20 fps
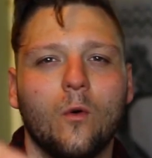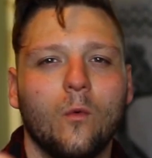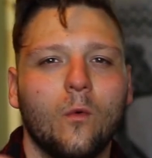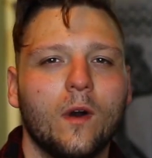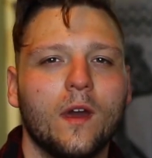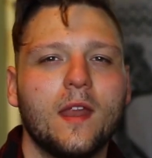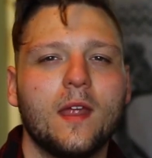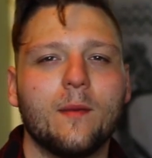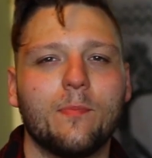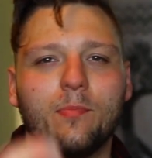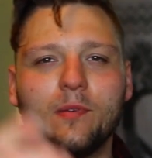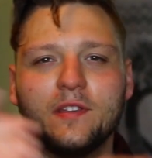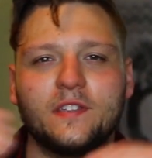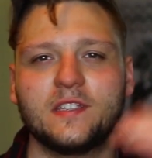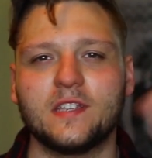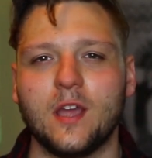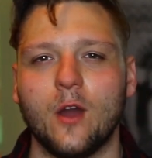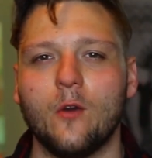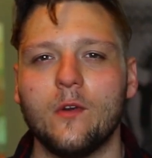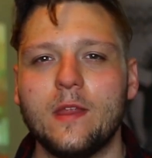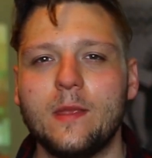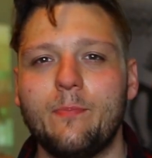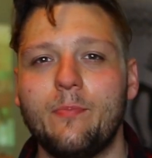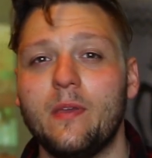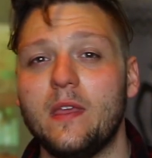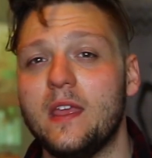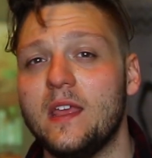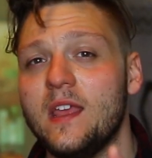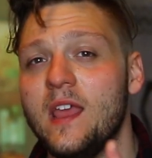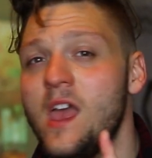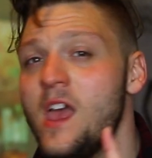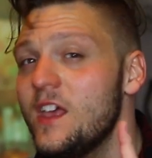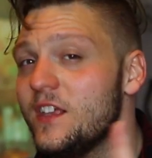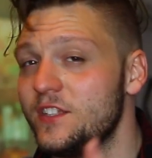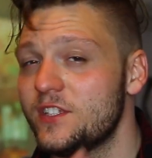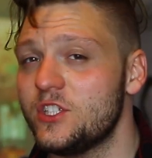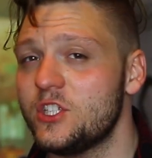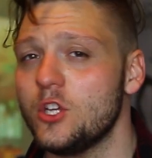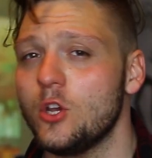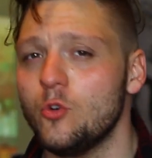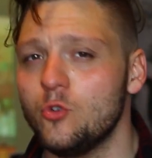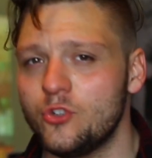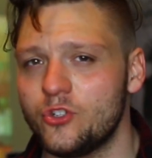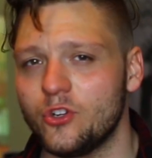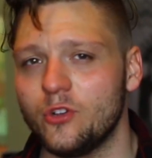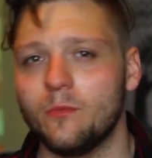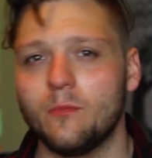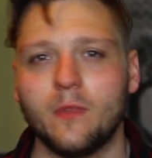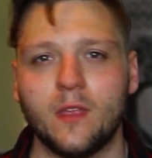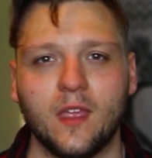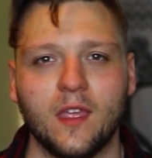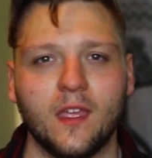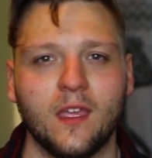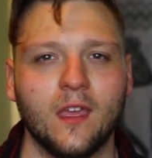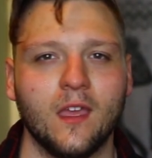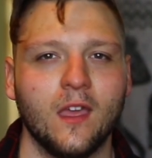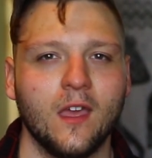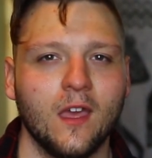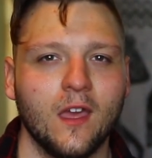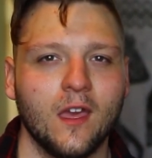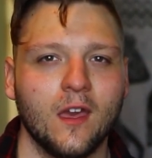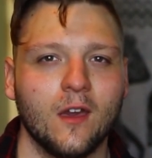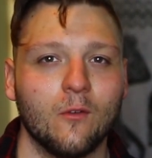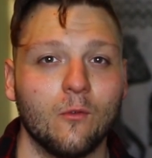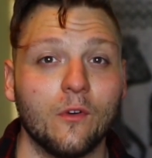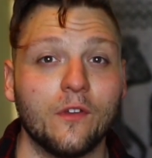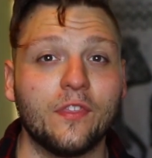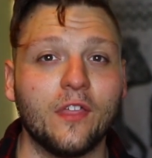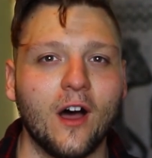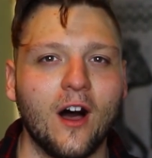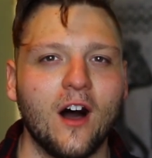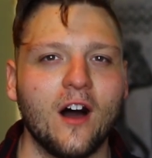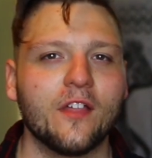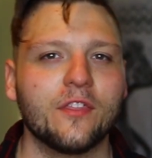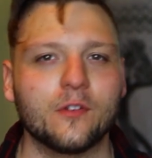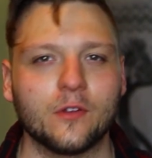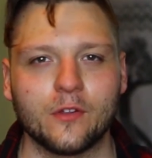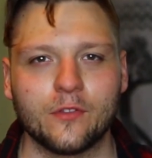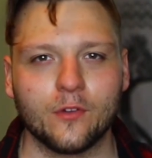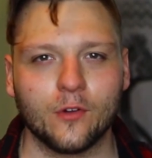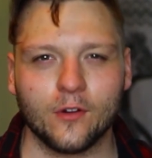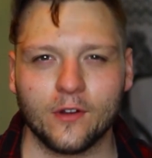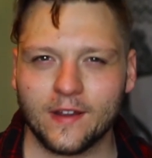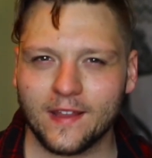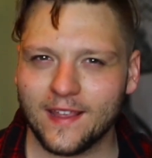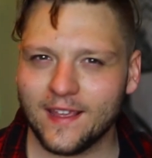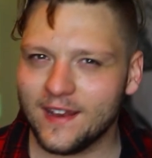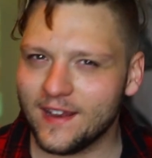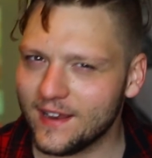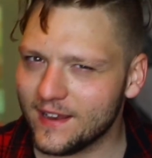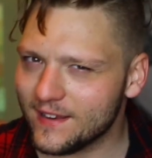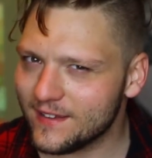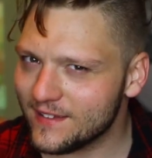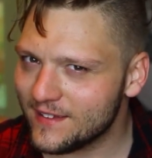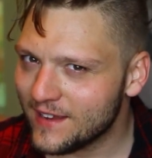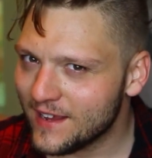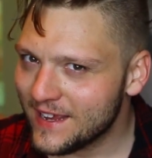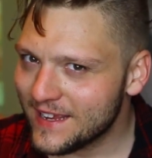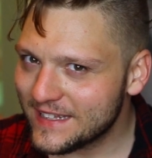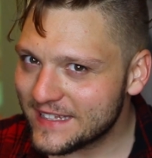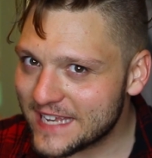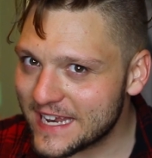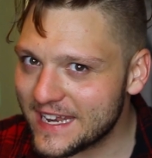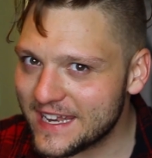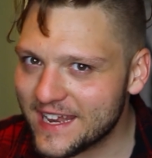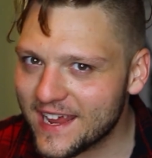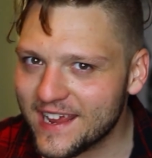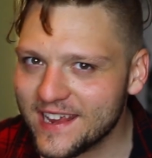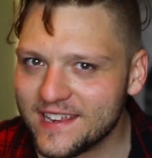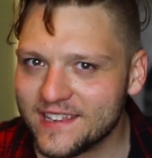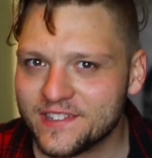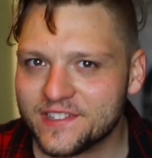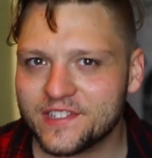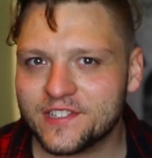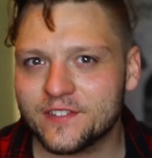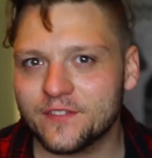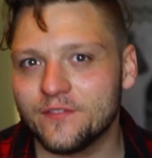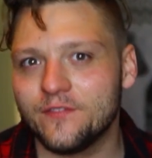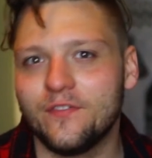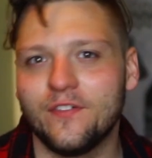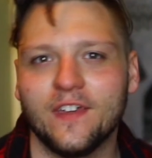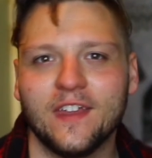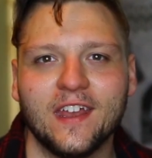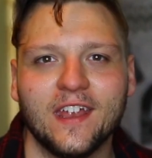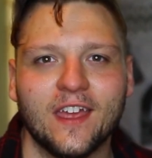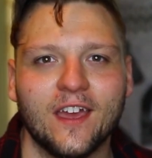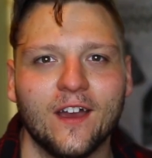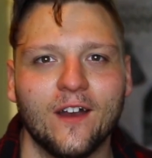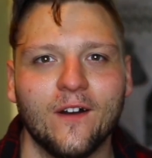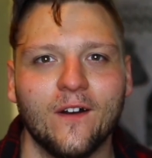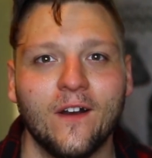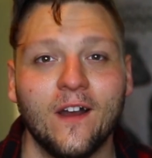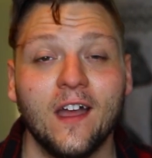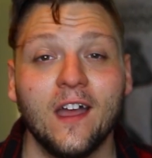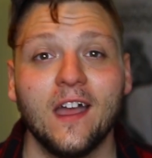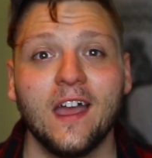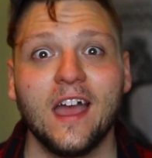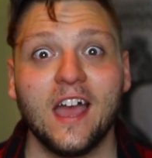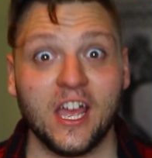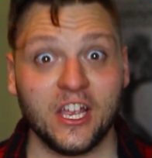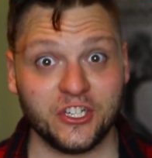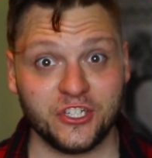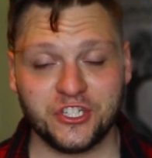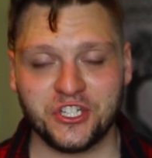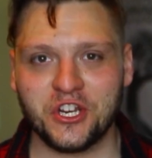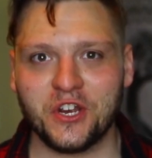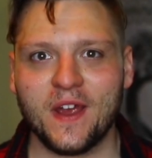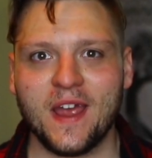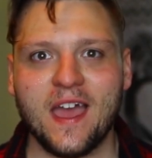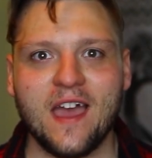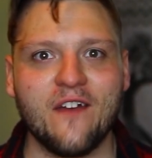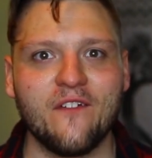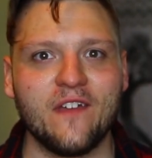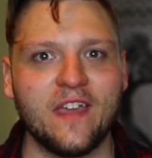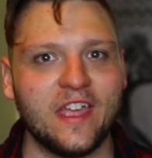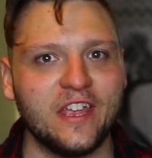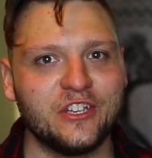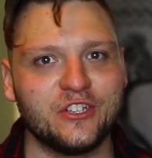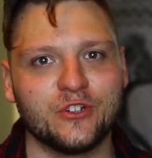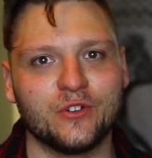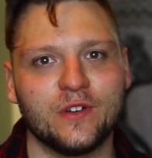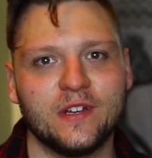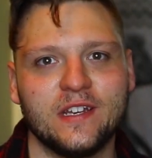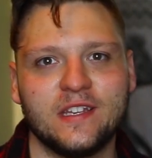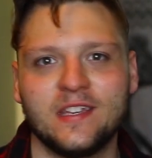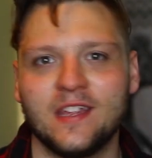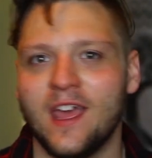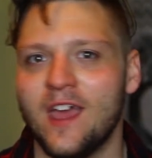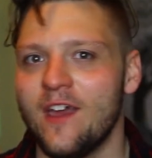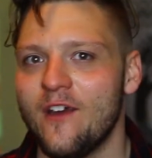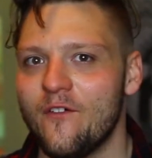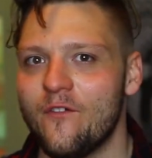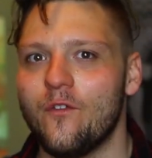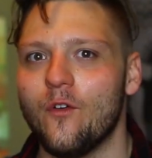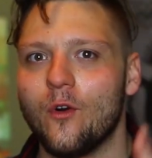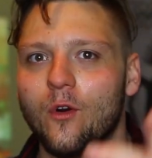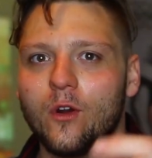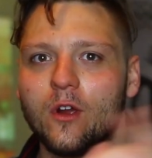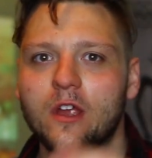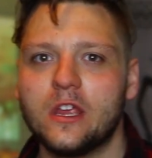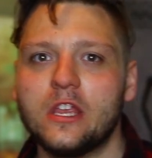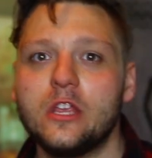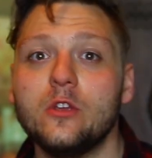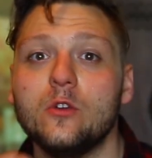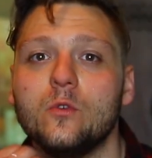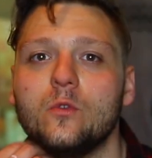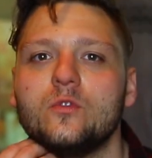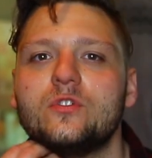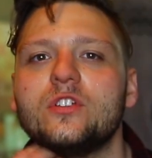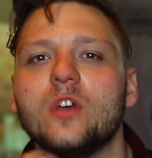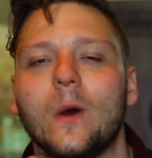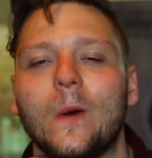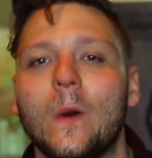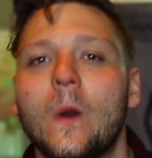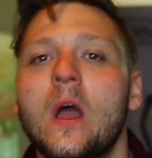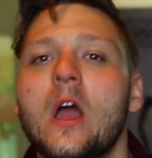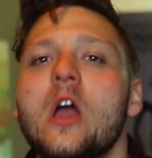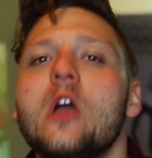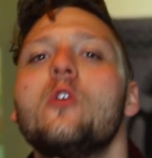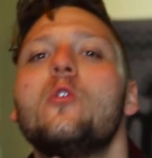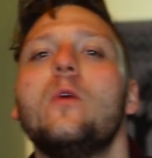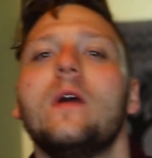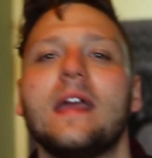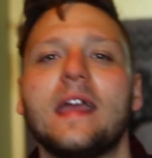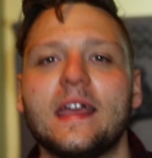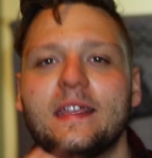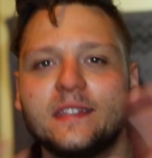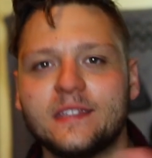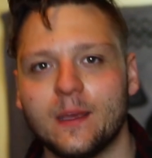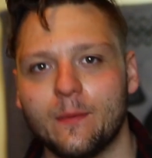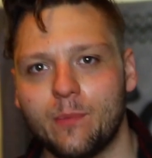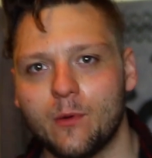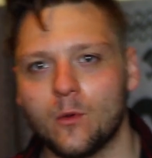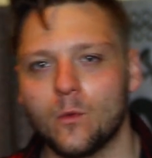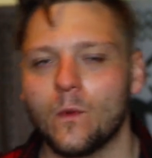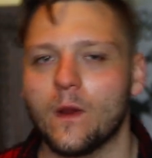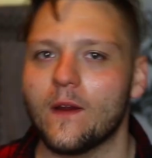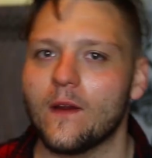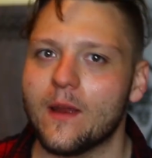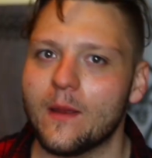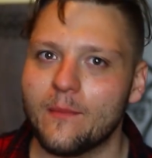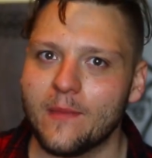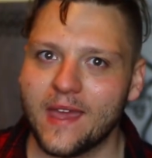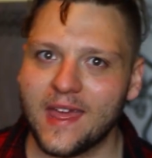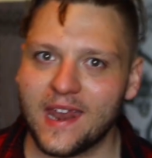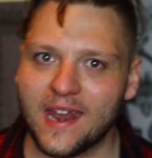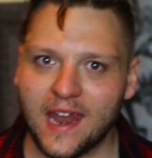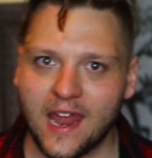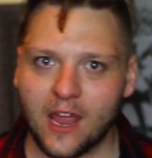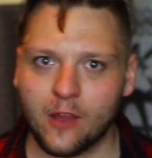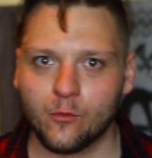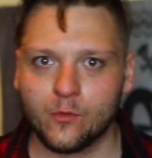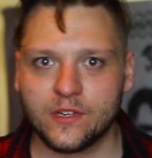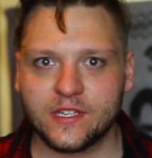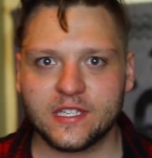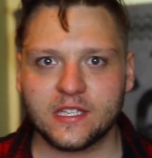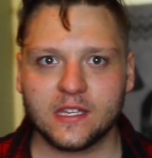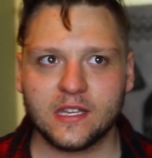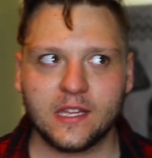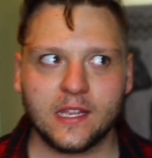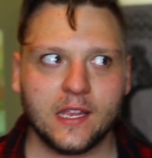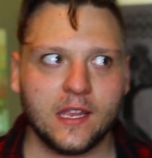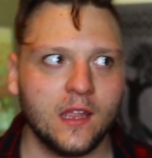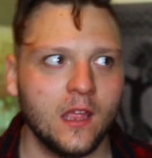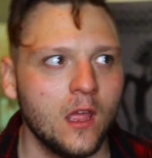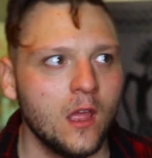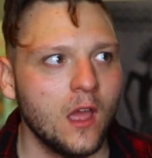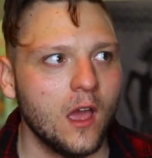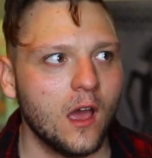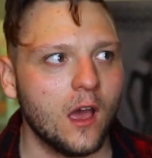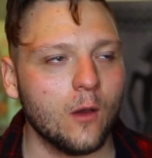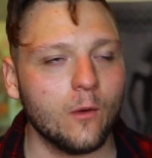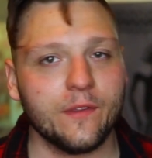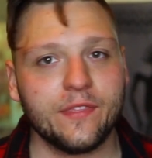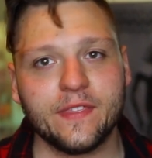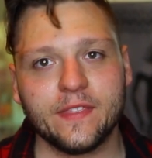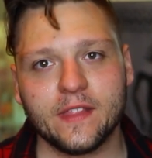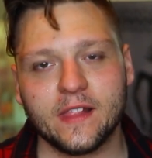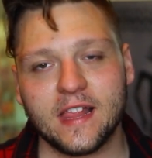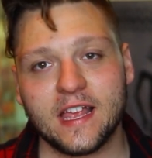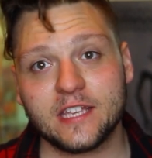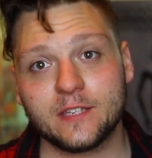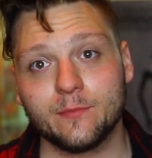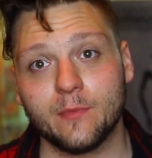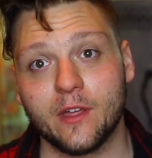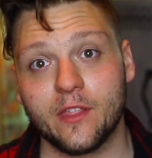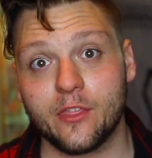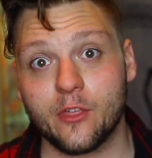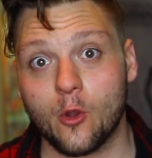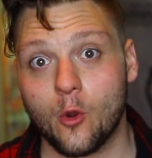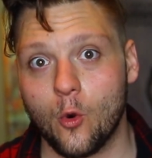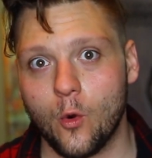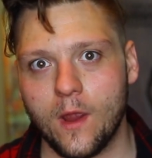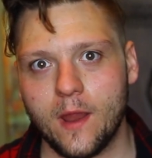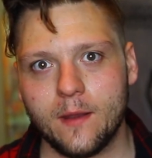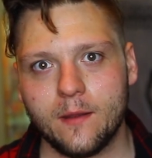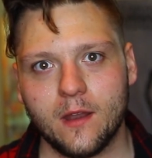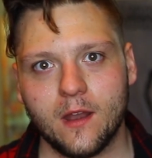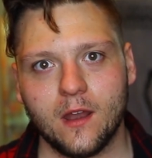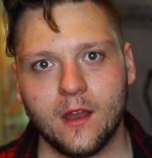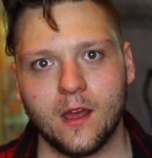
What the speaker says: What up? It's Cody P, Social Me with the Author Authority, and in tonight's video, I sure have a treat for you. So, quick heads up on where I'm at. I recently, within the last month, quit